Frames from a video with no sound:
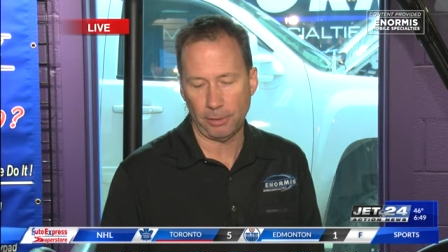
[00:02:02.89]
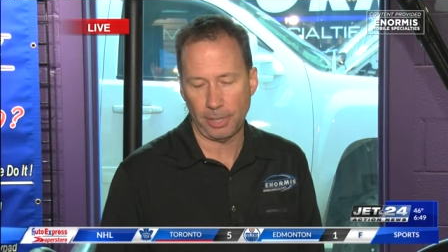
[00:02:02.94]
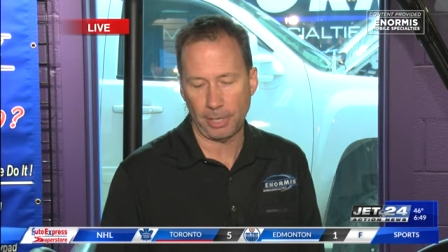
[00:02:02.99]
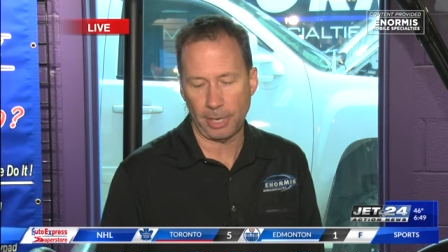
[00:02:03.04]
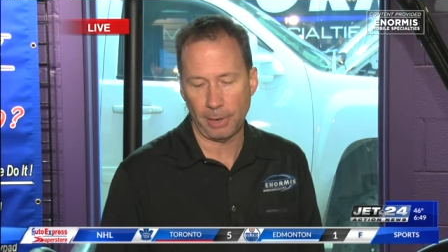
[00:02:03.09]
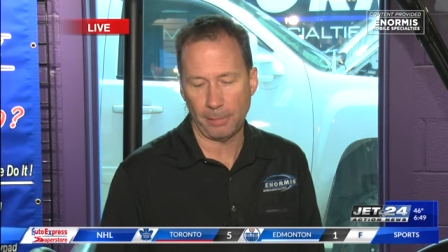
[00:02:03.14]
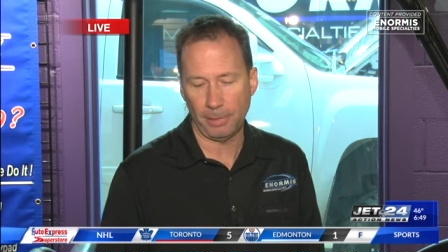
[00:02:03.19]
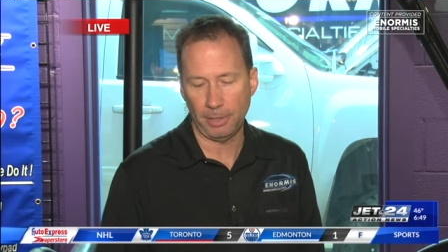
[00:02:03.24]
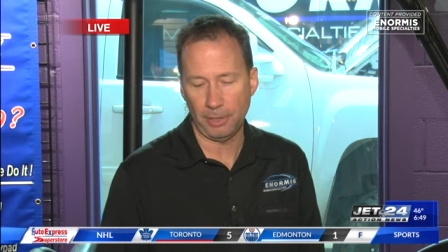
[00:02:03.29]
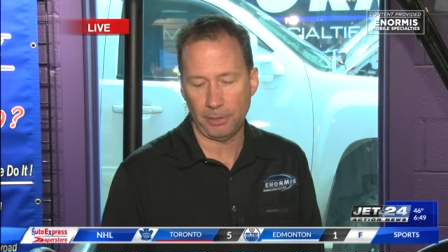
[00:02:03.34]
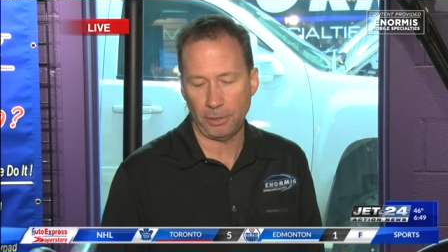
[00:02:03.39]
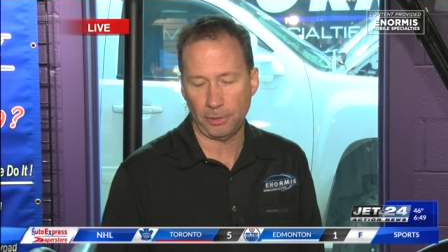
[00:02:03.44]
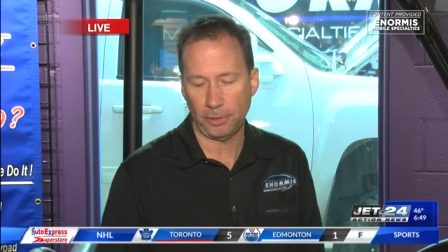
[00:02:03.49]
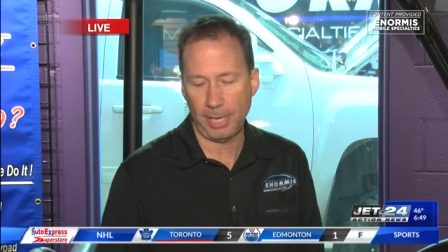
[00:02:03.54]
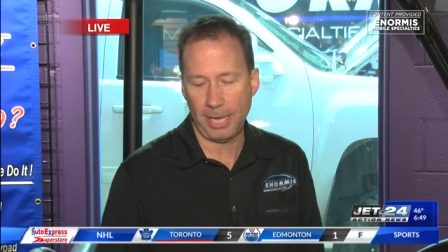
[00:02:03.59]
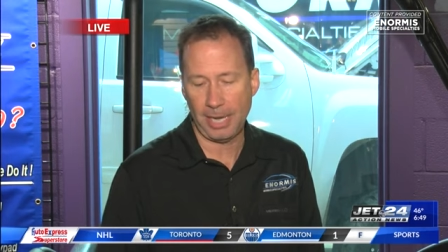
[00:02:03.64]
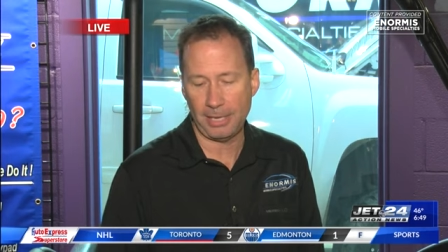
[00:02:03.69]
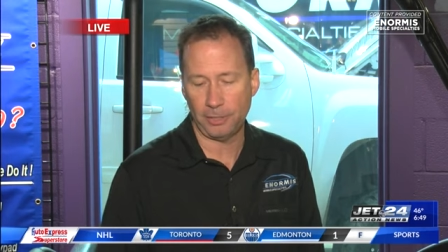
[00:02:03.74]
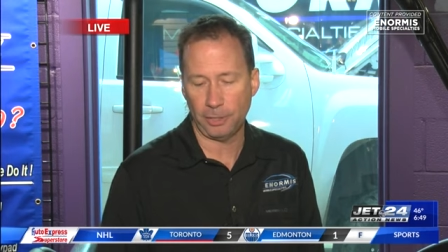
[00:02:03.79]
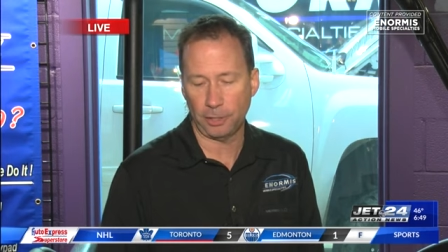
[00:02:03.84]
a malicious
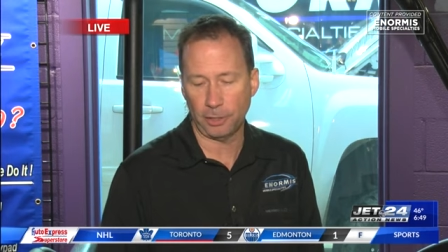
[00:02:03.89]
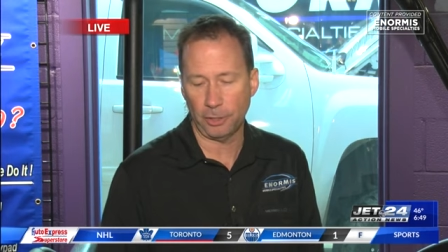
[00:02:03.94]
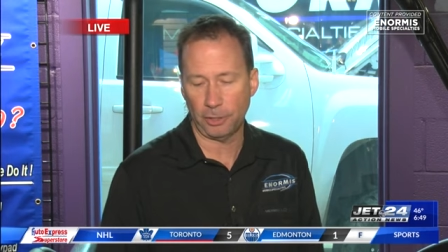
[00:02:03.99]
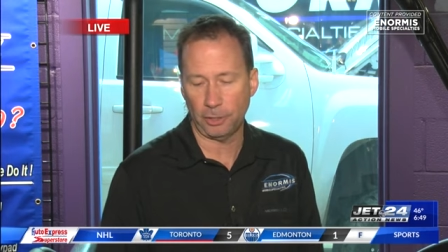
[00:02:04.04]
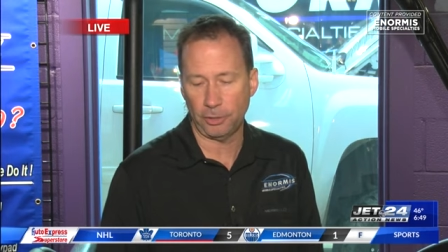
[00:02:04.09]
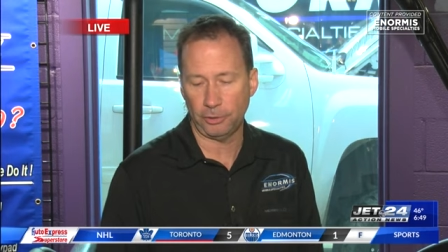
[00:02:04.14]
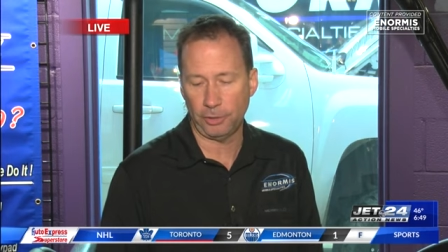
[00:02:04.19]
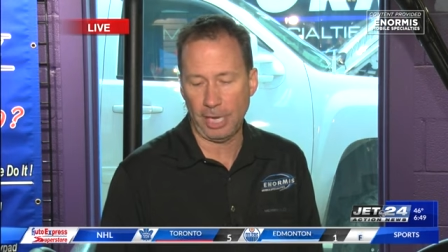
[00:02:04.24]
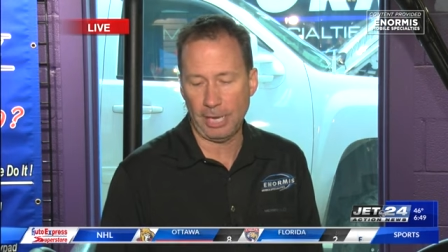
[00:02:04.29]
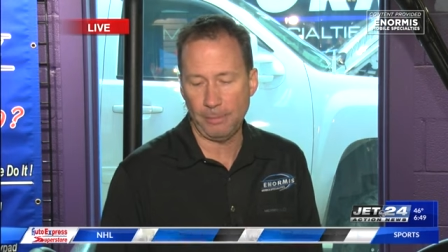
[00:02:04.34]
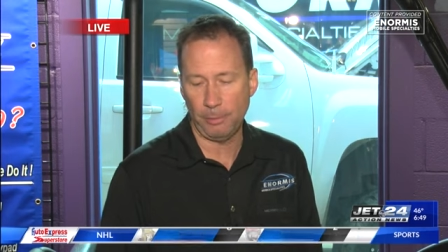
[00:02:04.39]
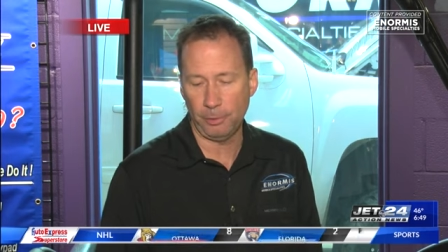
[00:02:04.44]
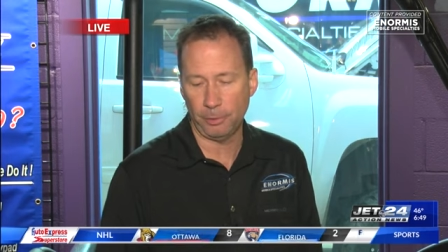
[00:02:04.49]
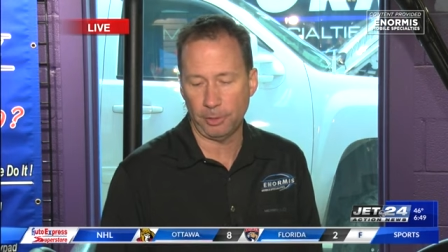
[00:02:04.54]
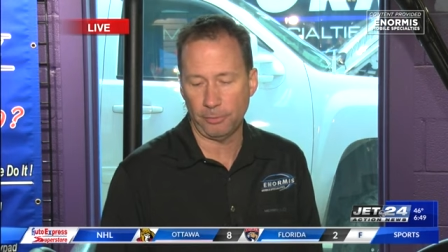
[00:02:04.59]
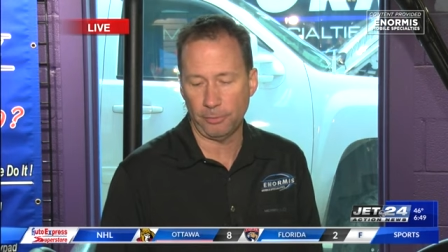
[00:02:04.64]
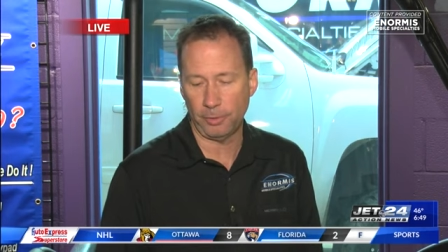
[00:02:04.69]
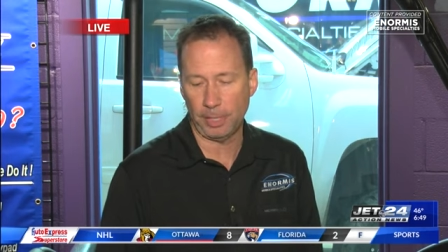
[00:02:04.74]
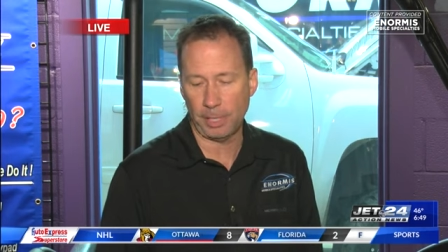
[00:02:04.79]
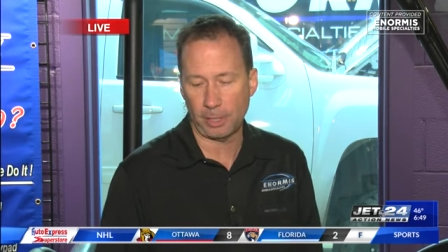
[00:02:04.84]
agent could disable your
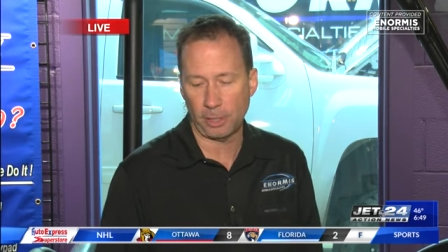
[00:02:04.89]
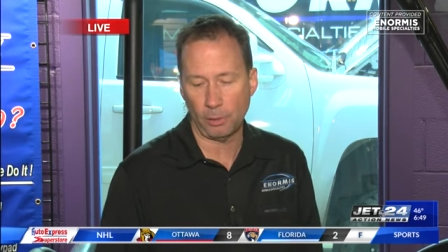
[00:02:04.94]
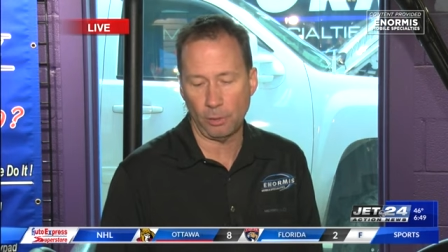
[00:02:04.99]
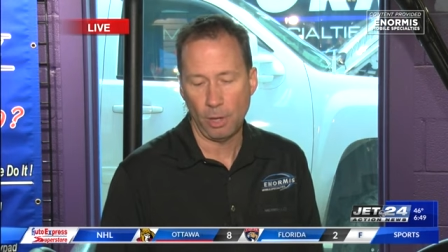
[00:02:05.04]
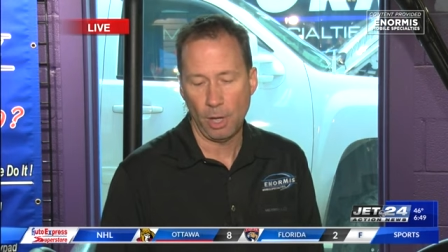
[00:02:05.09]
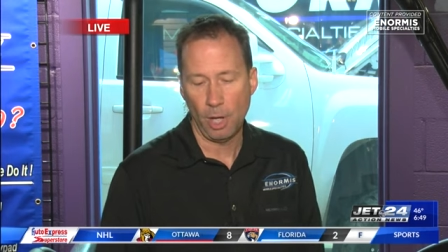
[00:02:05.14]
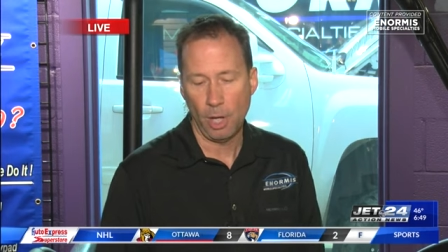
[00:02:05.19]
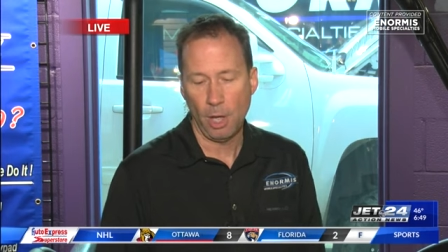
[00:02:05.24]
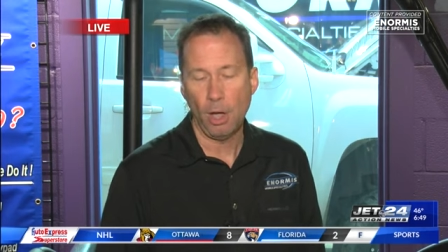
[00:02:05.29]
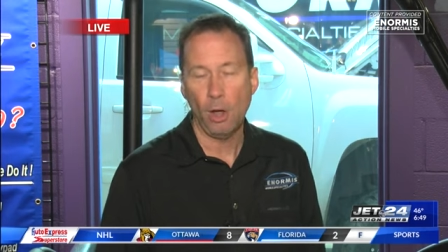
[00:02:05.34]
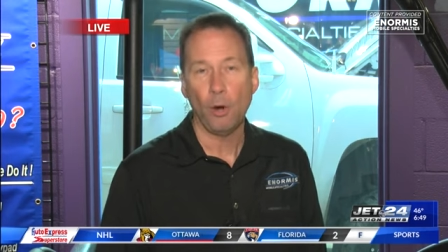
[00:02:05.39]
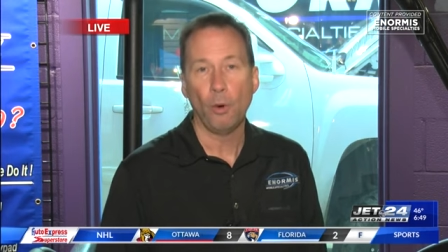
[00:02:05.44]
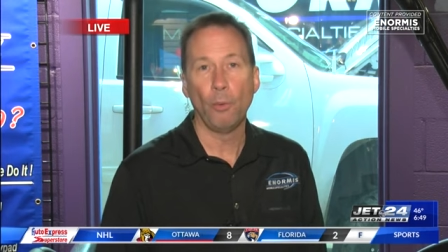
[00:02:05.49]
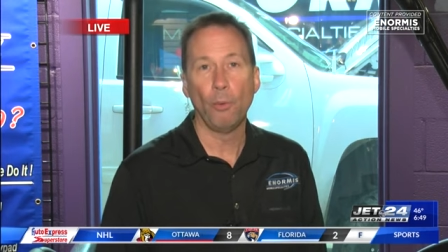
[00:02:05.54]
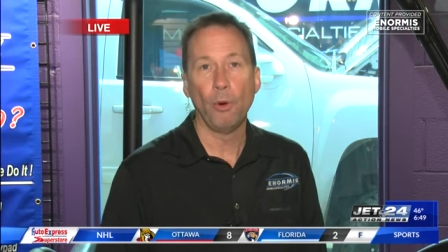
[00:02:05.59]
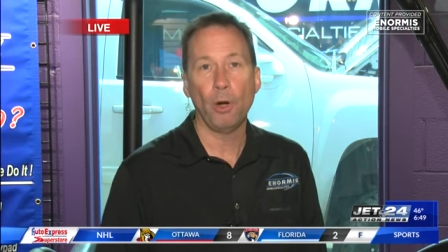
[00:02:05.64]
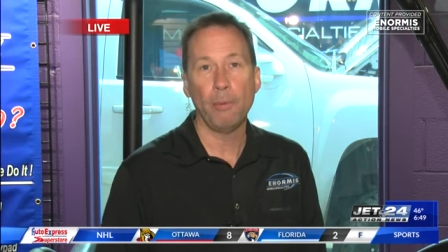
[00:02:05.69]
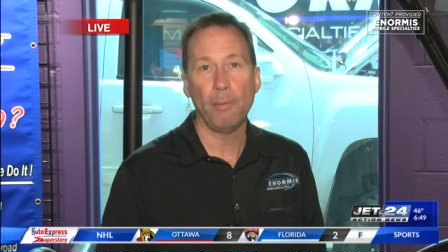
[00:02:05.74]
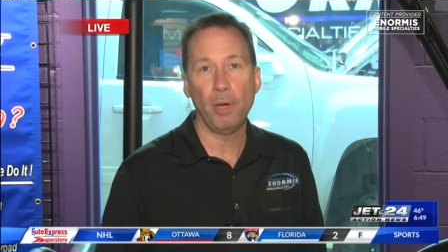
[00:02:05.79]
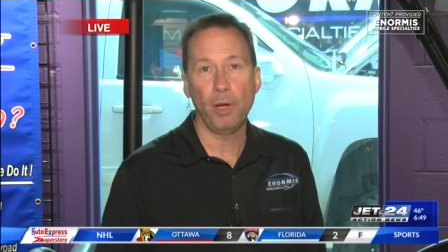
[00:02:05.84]
vehicle
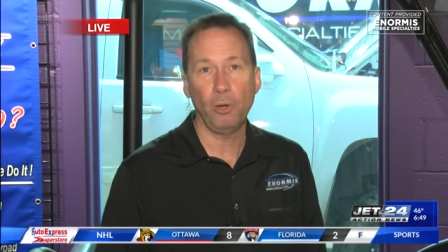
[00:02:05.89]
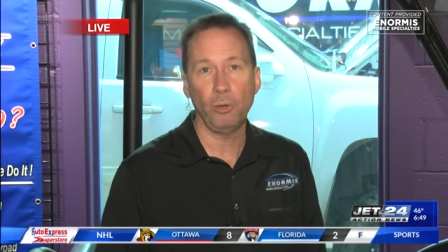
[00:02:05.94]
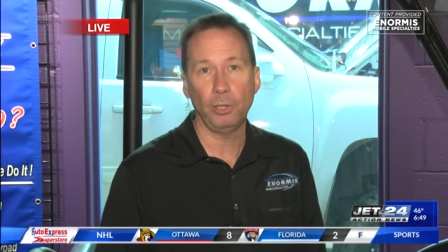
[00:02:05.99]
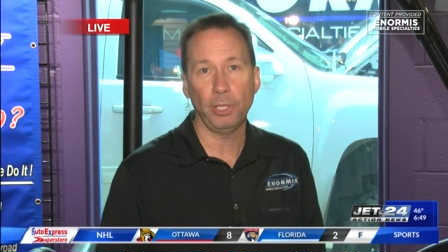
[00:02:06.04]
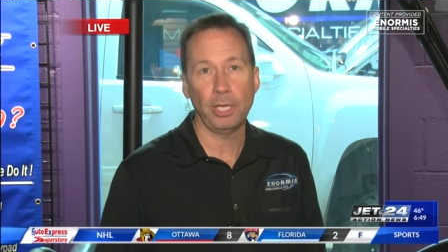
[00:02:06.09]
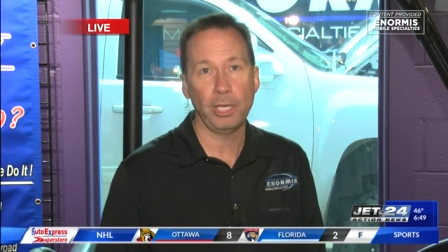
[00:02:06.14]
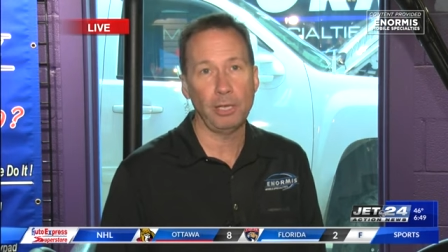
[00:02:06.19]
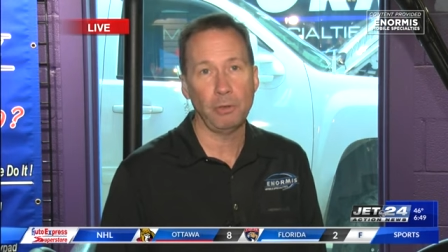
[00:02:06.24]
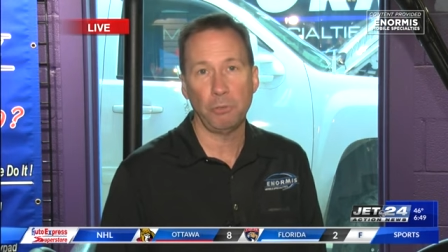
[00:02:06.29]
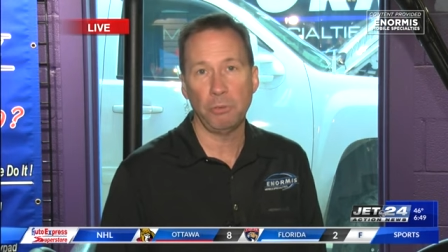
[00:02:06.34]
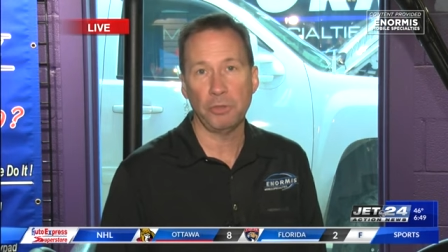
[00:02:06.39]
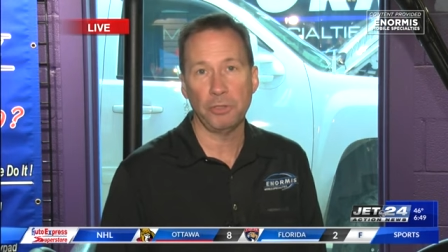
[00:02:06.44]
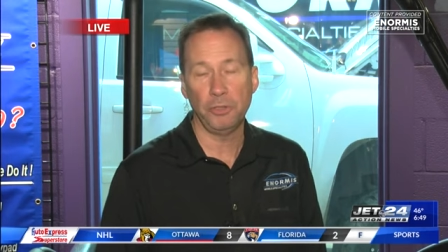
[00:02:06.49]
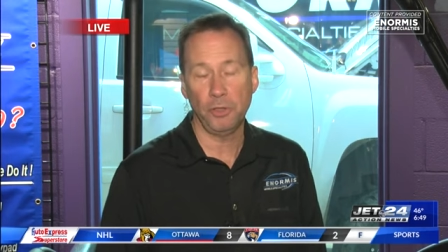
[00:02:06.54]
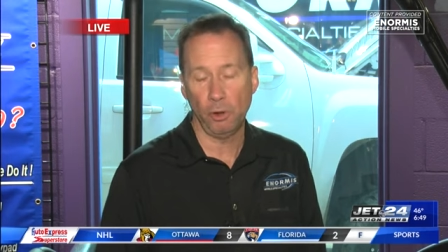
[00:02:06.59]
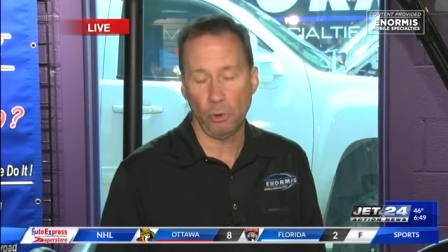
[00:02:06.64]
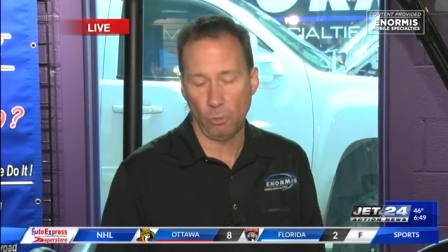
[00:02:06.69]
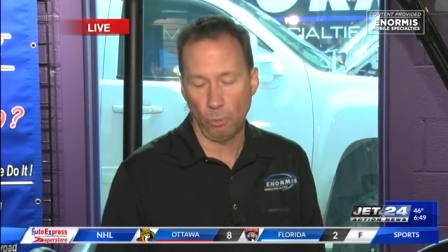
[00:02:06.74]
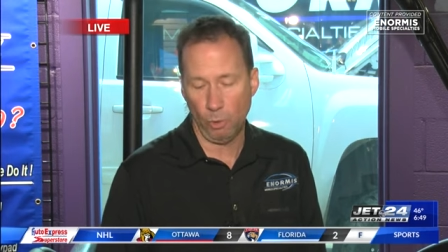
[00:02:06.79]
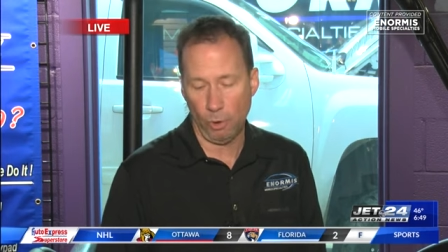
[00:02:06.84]
remotely with
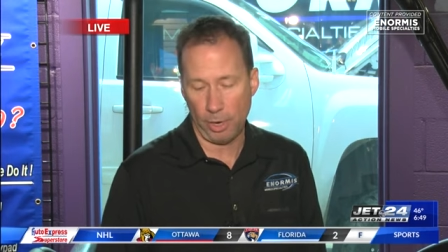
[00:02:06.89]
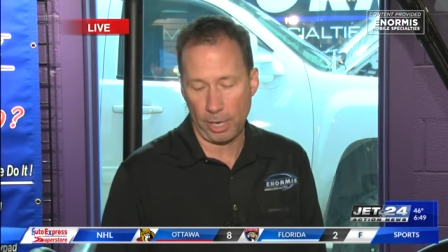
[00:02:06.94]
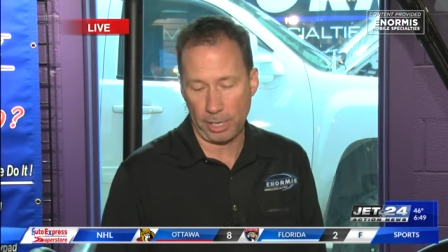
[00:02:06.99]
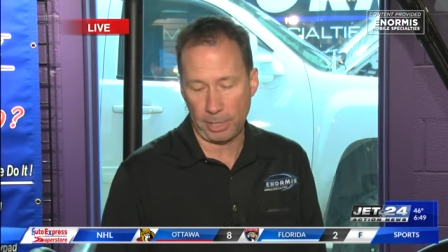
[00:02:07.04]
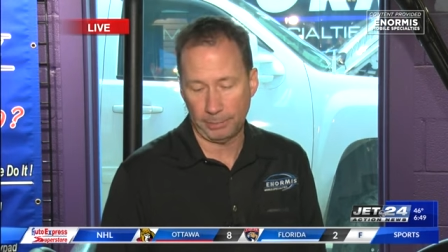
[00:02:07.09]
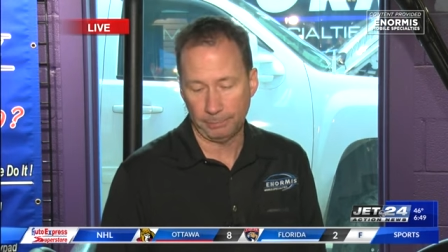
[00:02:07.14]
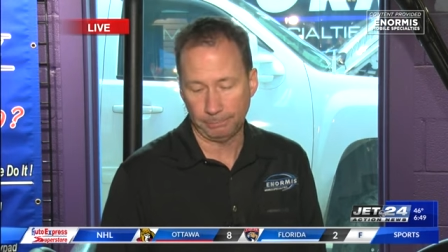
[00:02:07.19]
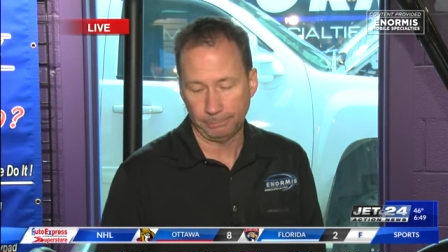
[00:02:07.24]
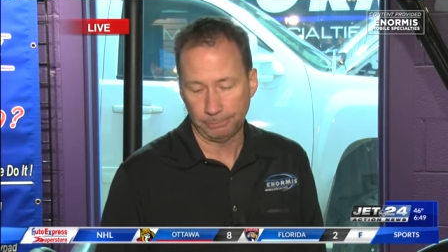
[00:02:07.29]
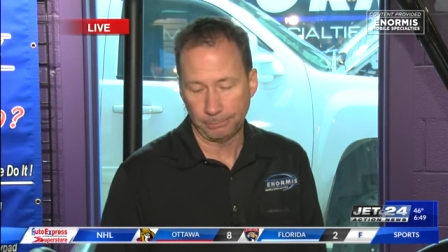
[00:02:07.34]
no warning.